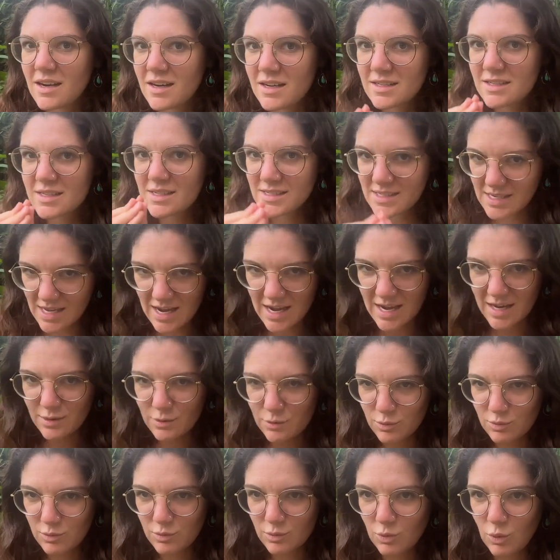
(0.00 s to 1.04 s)
Decide
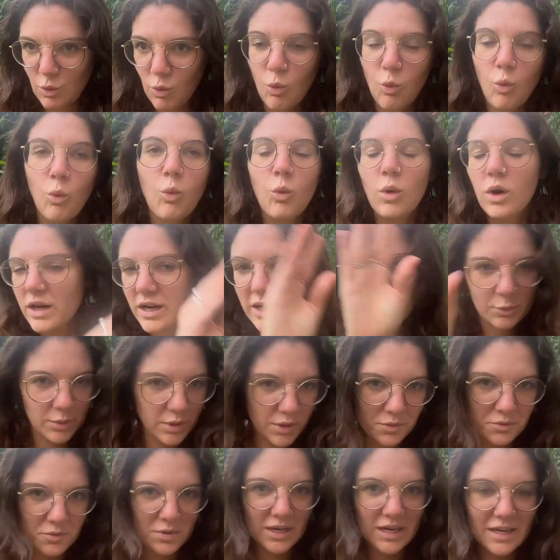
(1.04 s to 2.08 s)
what I
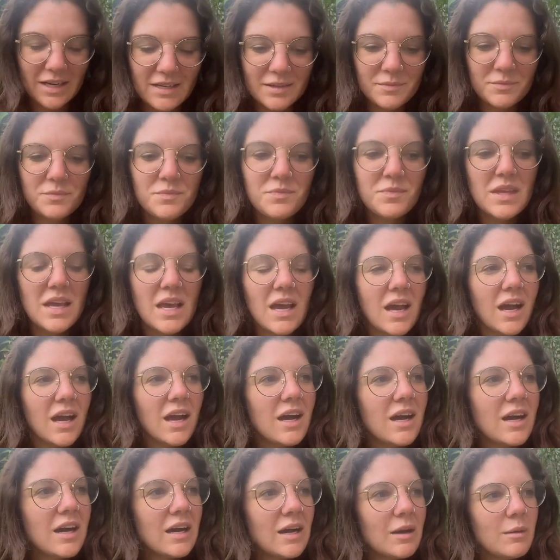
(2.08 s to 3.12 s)
want to read.
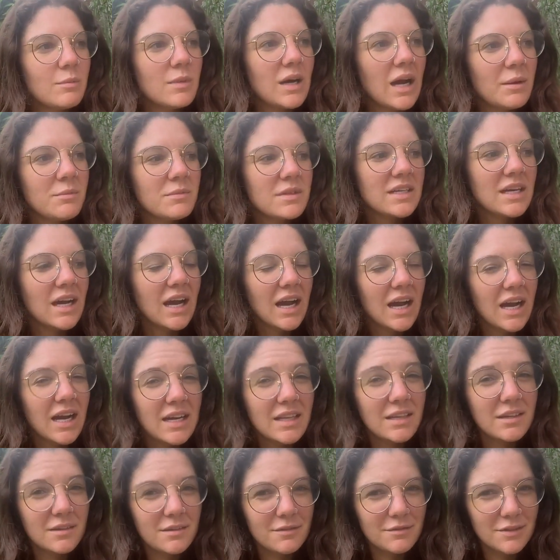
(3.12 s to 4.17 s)
I'm
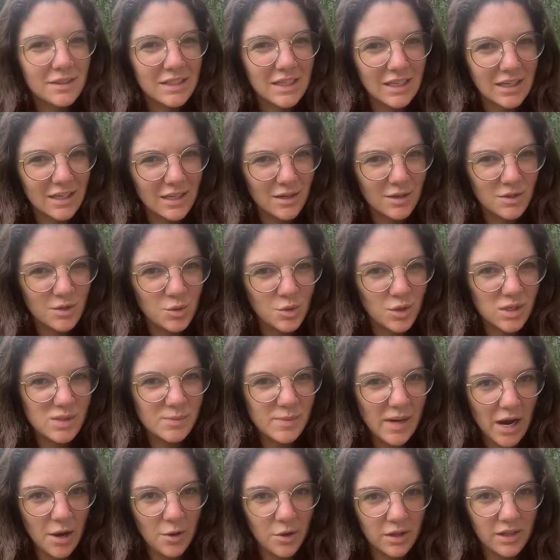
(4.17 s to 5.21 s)
kind of leaning towards
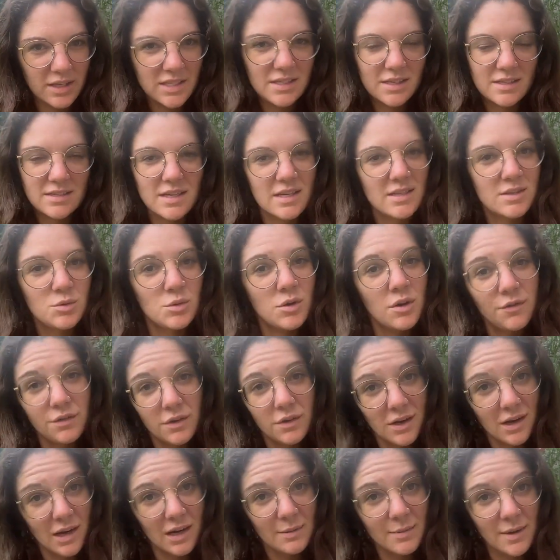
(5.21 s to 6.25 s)
Powerless because I sort of
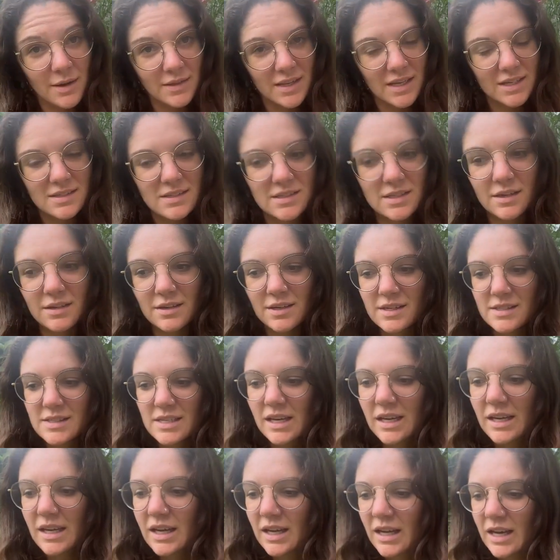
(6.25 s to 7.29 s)
forgot about that series.
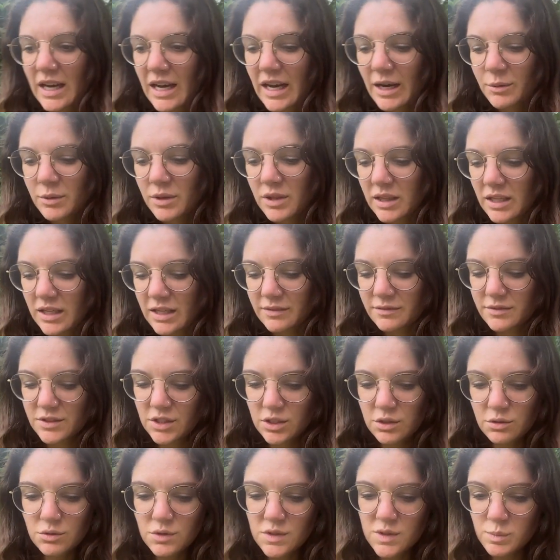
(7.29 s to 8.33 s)
I would love
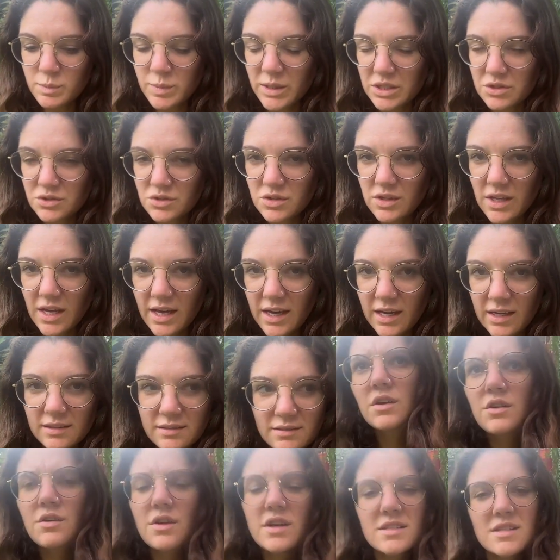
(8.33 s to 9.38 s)
to just binge that
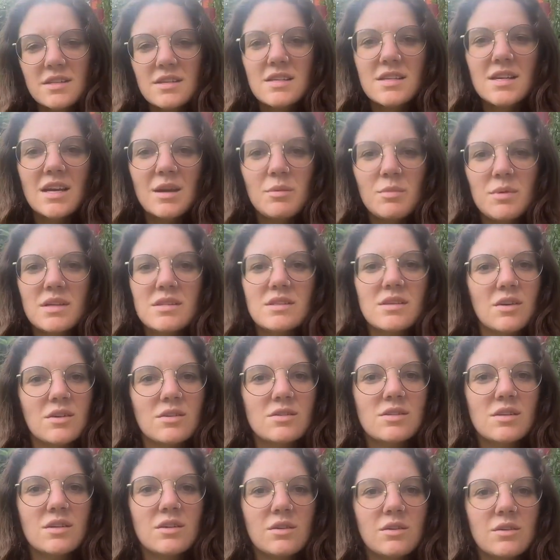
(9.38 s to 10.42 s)
for the rest of the day, but it's
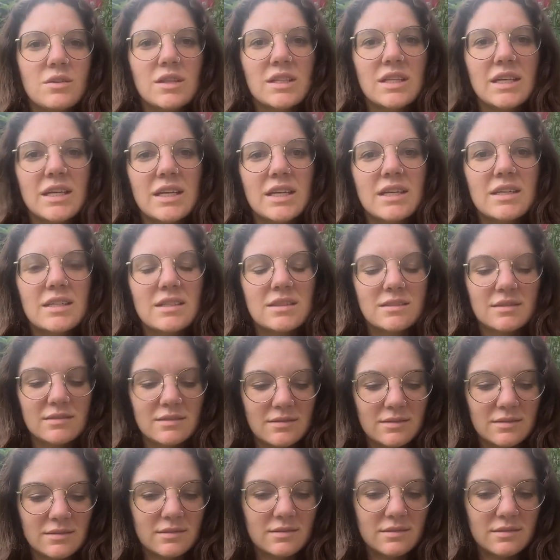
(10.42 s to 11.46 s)
also like
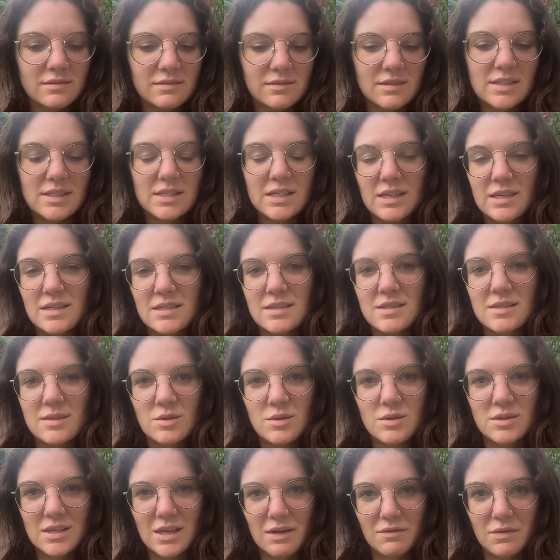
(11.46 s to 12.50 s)
6
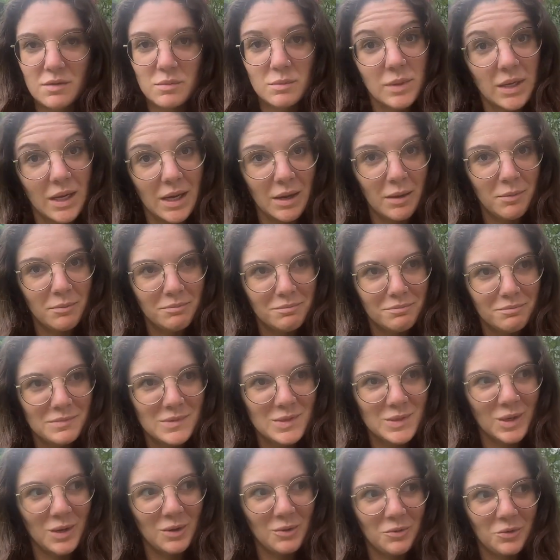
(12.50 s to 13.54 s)
or 7 p.m.
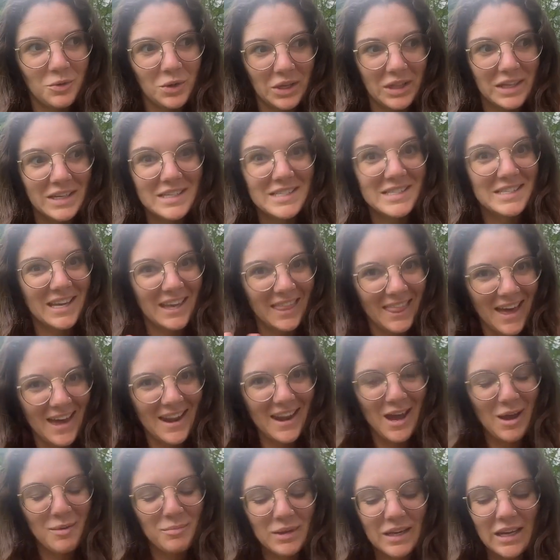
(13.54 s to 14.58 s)
so I don't really see that
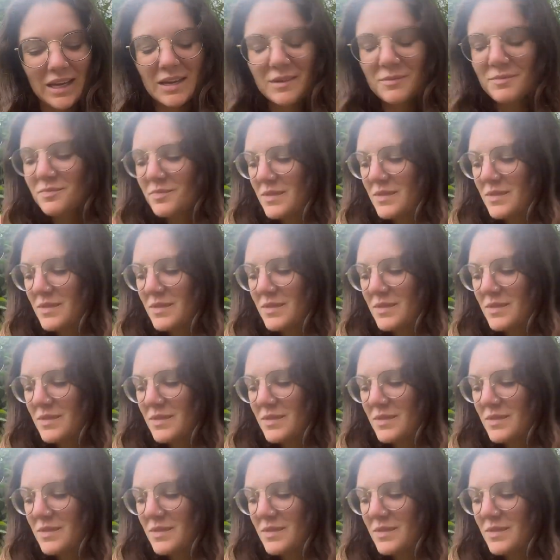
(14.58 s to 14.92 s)
happening.